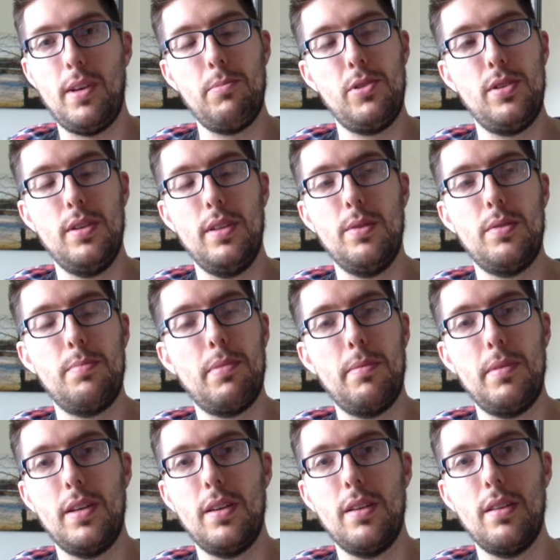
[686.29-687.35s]
I'm sure there was
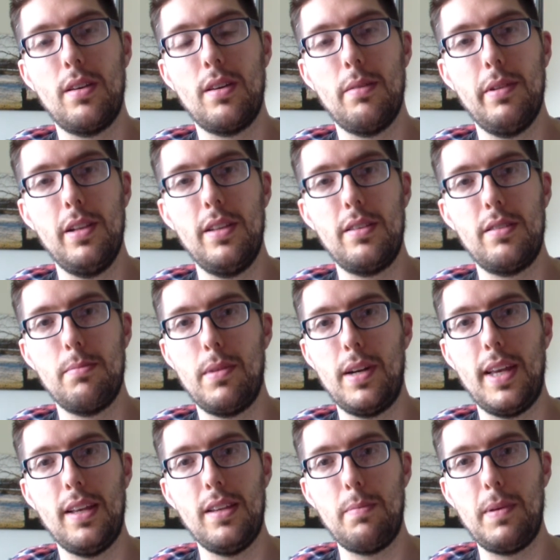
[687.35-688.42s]
probably another couple that
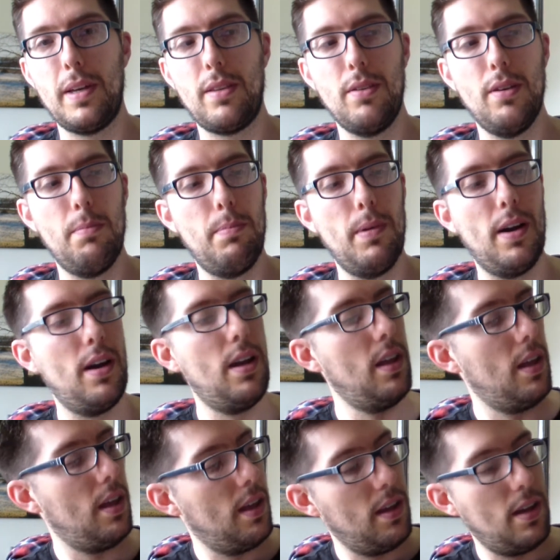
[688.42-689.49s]
somebody else picked up, but
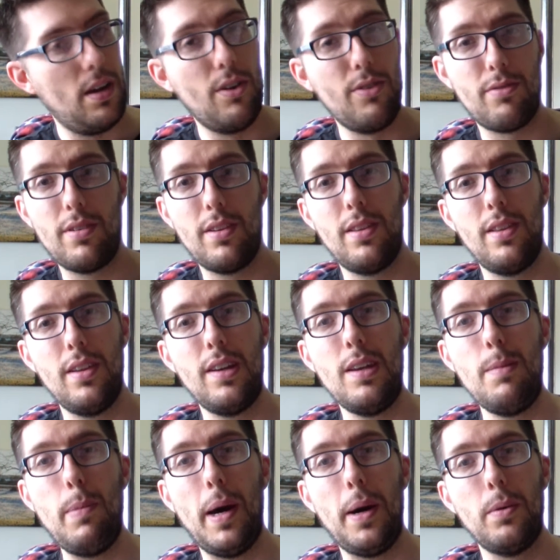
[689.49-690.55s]

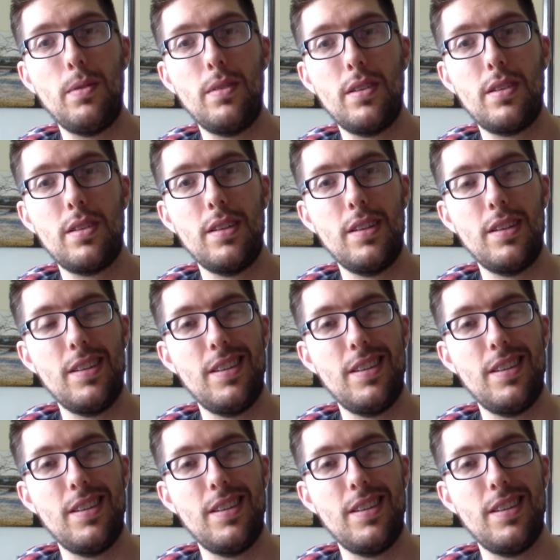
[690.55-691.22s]
£130